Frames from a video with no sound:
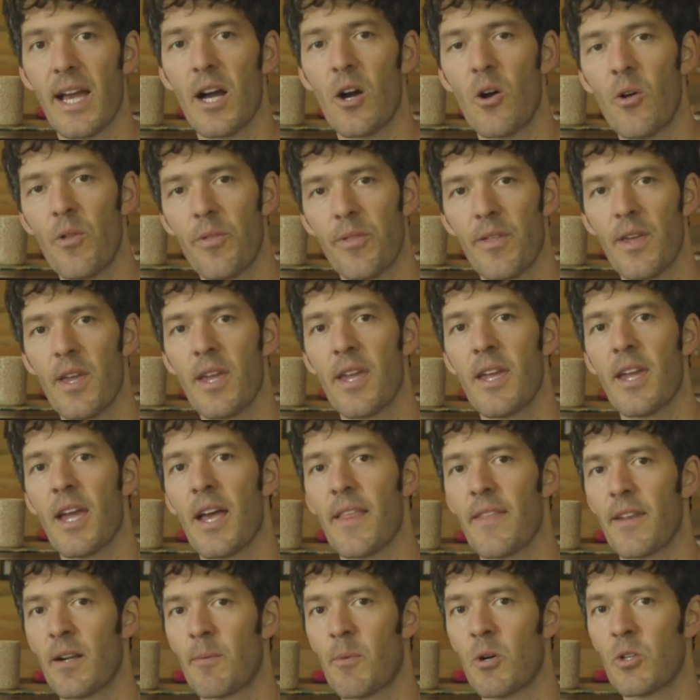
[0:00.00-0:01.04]
Health,
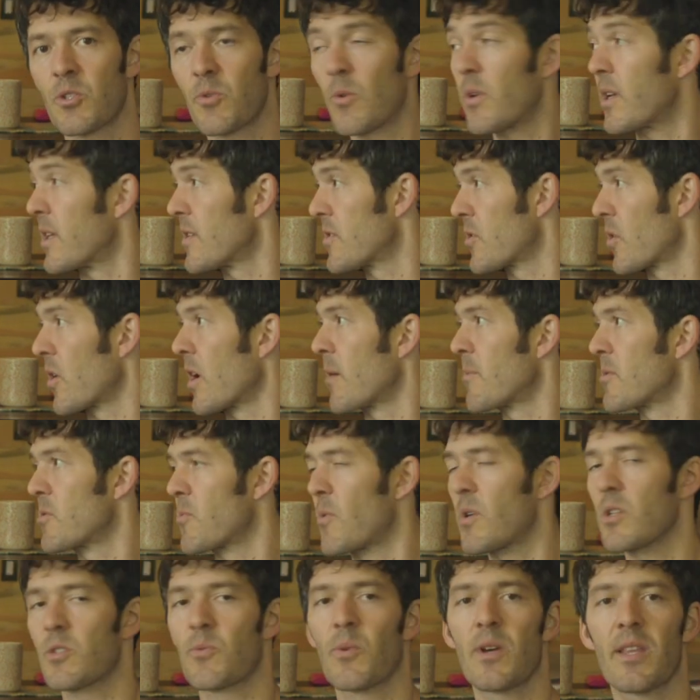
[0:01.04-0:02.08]
and then I'm also on Instagram as
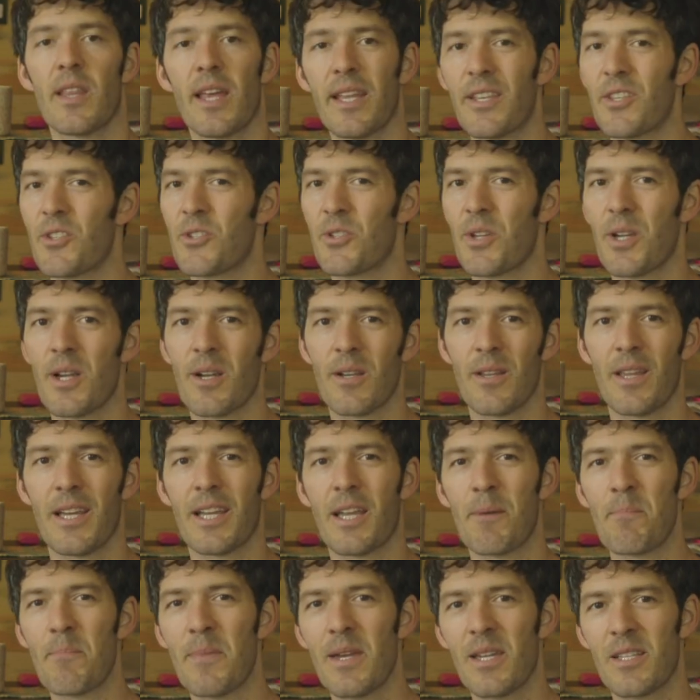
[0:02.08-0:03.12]
well. So I'd like to share
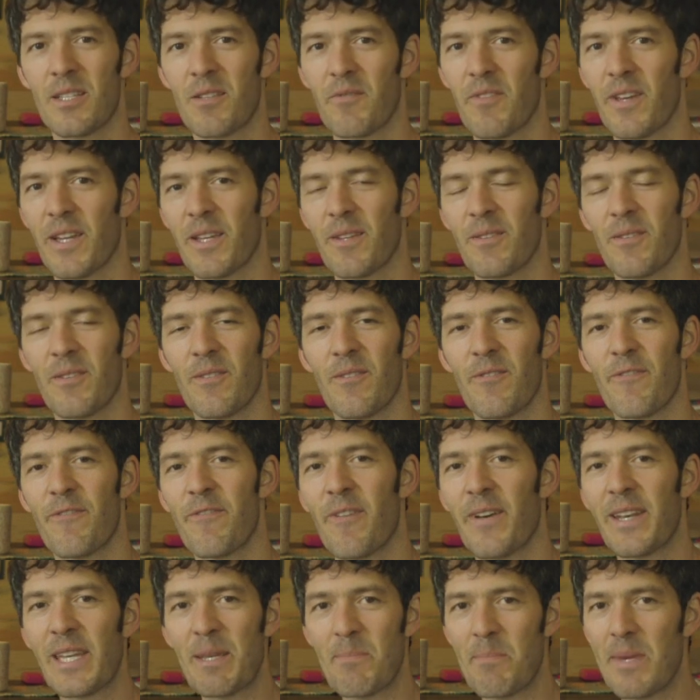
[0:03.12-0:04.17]
like a mix of like
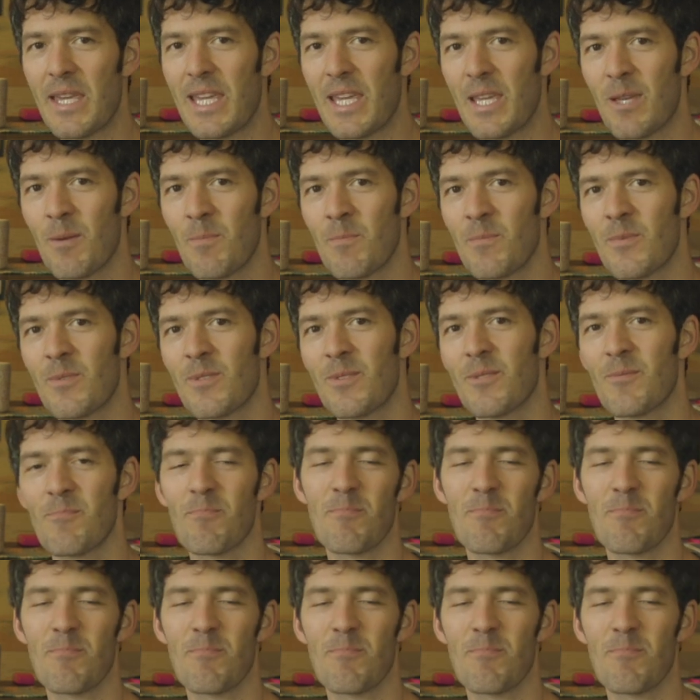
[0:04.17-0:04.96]
funny memes,